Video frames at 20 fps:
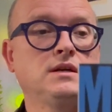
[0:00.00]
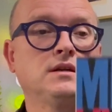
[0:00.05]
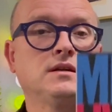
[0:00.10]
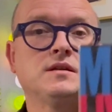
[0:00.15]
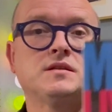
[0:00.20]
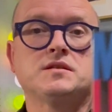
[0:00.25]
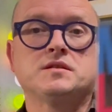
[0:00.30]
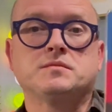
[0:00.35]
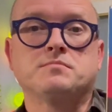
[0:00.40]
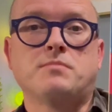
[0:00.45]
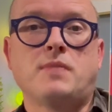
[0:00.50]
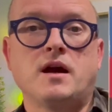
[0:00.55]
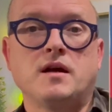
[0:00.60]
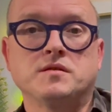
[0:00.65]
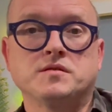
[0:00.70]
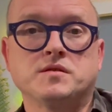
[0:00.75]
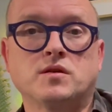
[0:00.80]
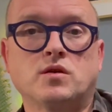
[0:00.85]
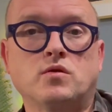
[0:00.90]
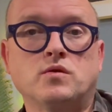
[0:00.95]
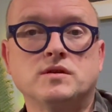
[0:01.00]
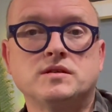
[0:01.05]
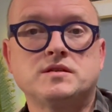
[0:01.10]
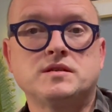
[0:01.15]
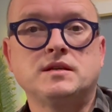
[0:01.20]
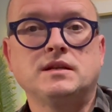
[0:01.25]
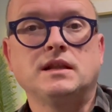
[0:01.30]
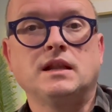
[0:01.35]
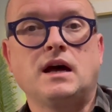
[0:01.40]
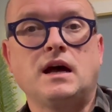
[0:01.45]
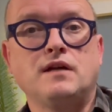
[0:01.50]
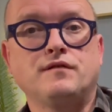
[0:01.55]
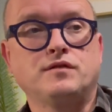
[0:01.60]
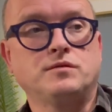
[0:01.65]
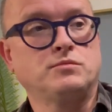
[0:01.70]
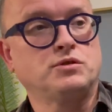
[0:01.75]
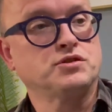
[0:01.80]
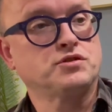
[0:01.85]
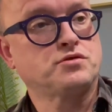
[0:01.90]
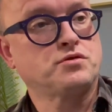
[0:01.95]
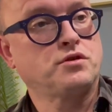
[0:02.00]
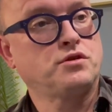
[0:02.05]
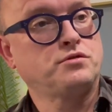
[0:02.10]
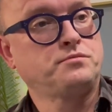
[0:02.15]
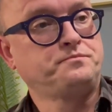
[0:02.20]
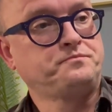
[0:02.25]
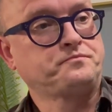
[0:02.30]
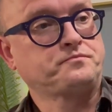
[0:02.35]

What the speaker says: This is Miles and Quincy live in Montreux.